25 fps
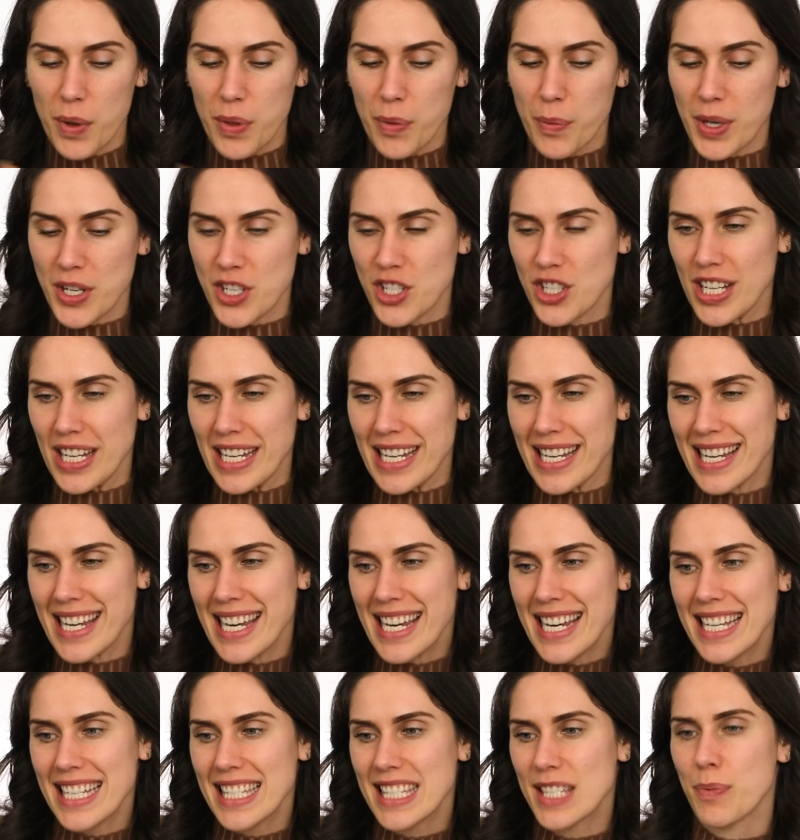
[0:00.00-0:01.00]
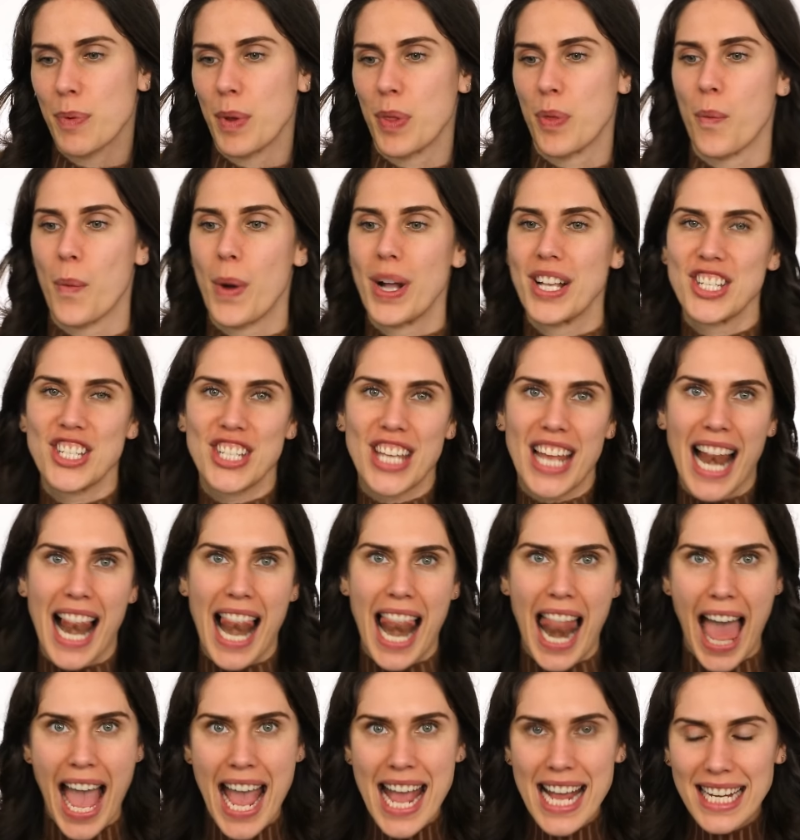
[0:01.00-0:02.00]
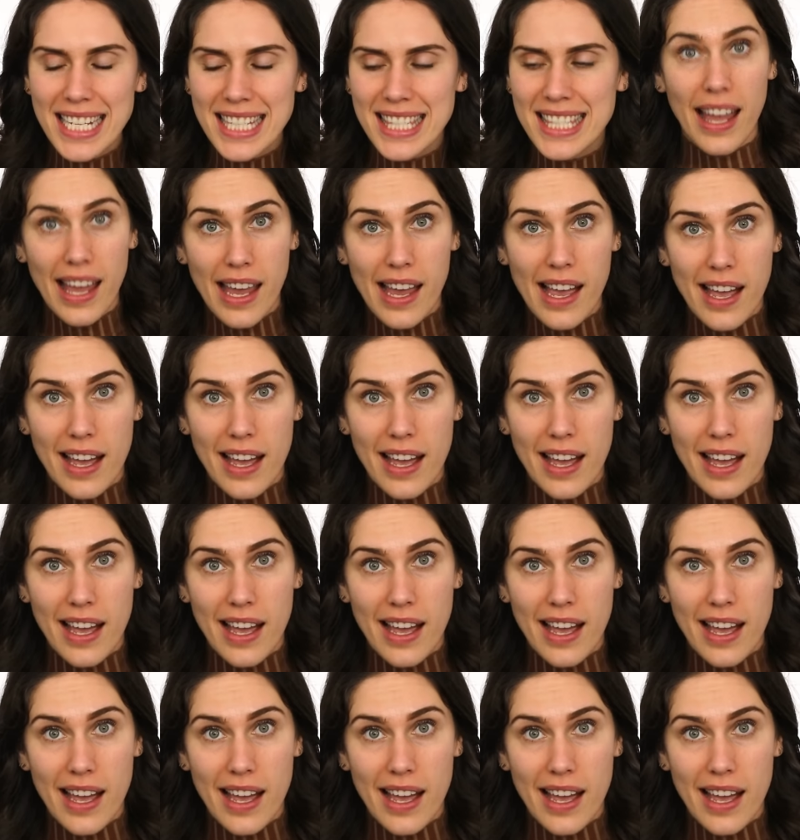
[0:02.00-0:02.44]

with what she needs, with what she likes,